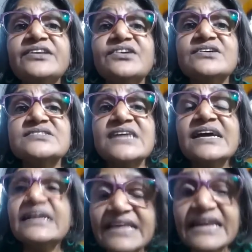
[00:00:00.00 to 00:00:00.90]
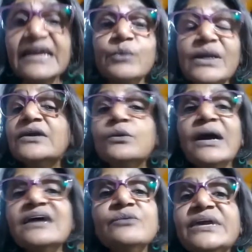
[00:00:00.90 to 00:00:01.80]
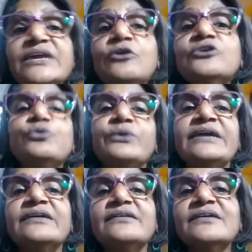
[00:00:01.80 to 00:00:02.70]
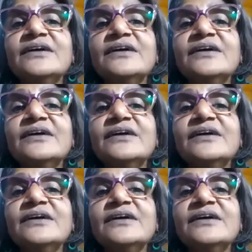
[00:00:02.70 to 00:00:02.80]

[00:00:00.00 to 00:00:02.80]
years, then I wonder why are we not doing it?